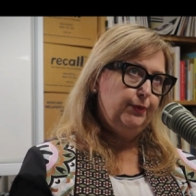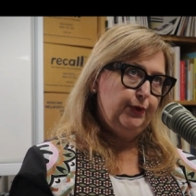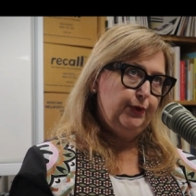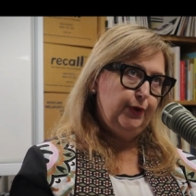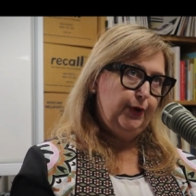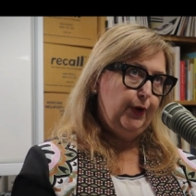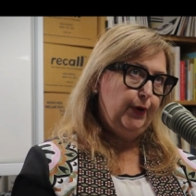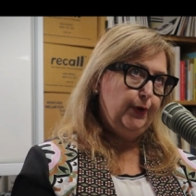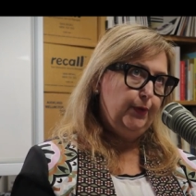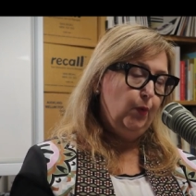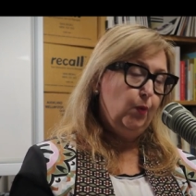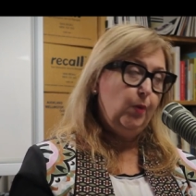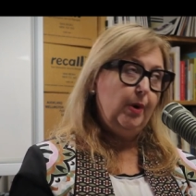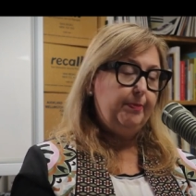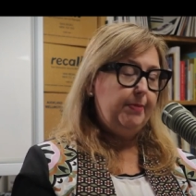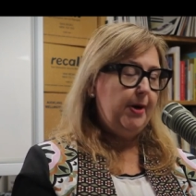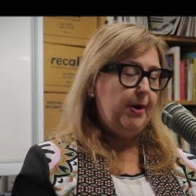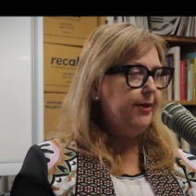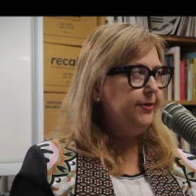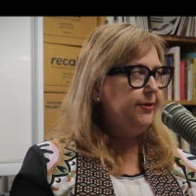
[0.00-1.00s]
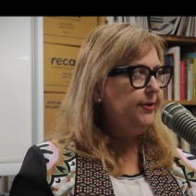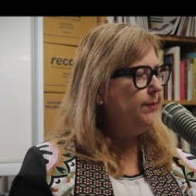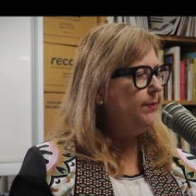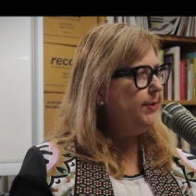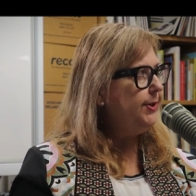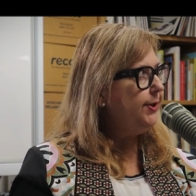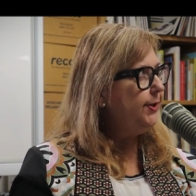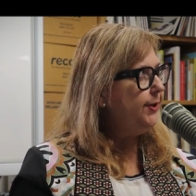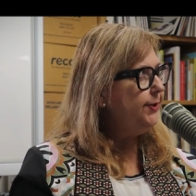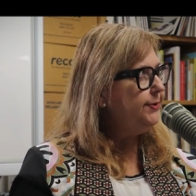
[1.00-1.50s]
to go or what path they
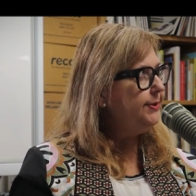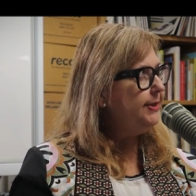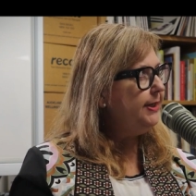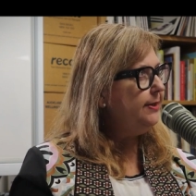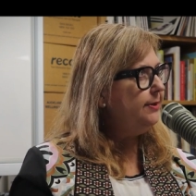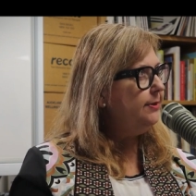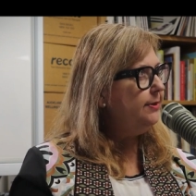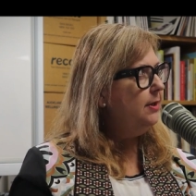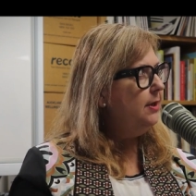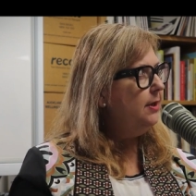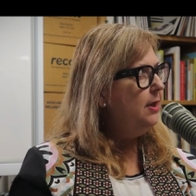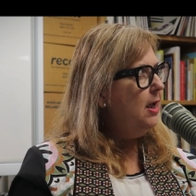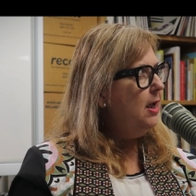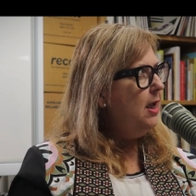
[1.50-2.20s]
want to go down